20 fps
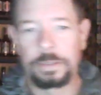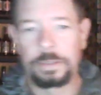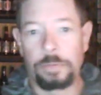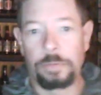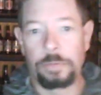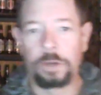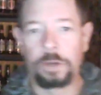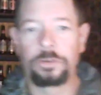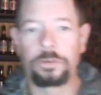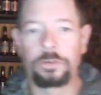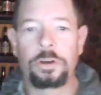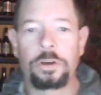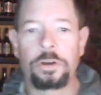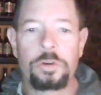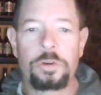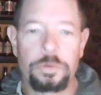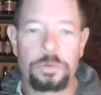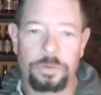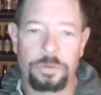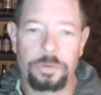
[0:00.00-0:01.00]
wanted to know
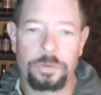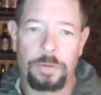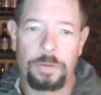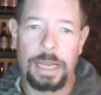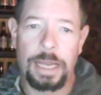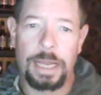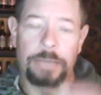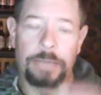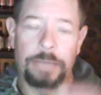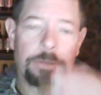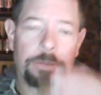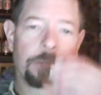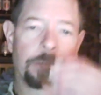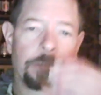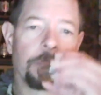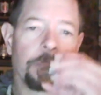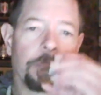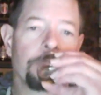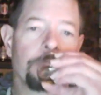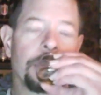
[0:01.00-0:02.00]
who was the rat you
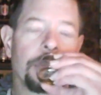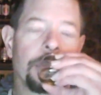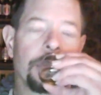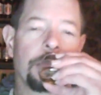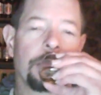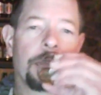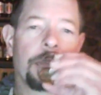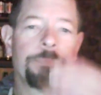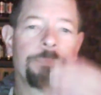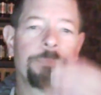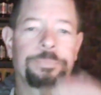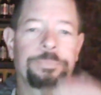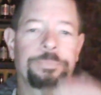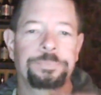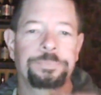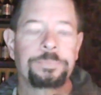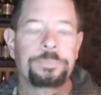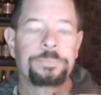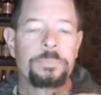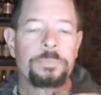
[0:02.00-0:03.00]
know but uh,
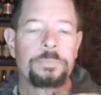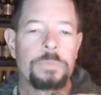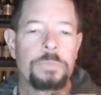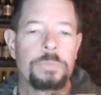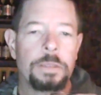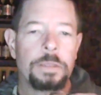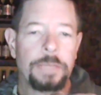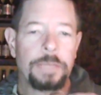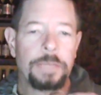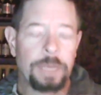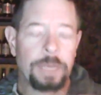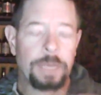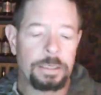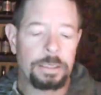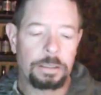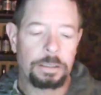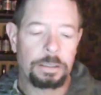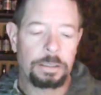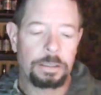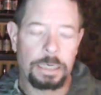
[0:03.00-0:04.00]
that's how
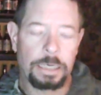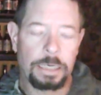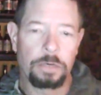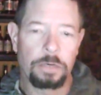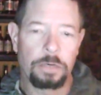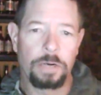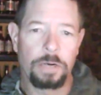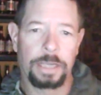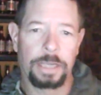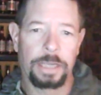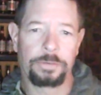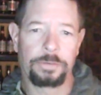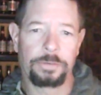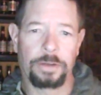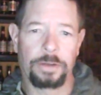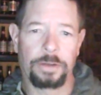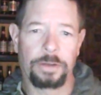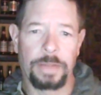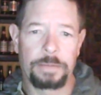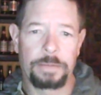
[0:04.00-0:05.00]
you kind of go against
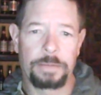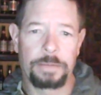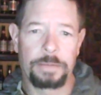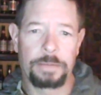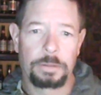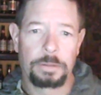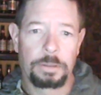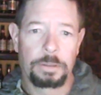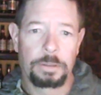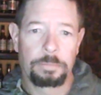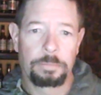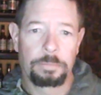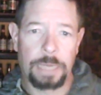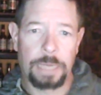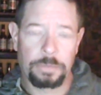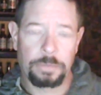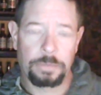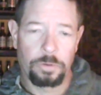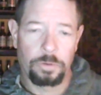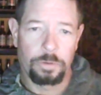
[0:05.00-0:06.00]
all that
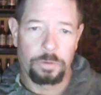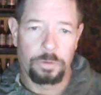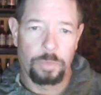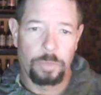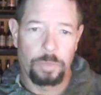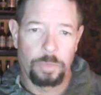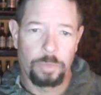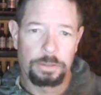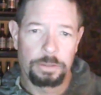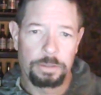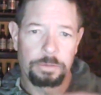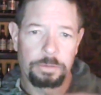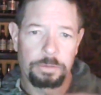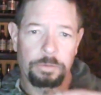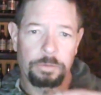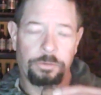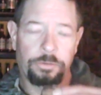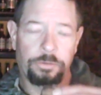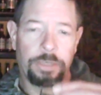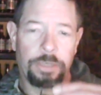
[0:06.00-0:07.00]
backdoor weird
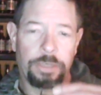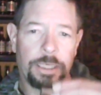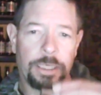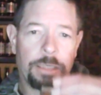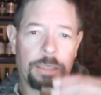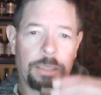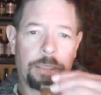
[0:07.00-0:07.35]
sneaky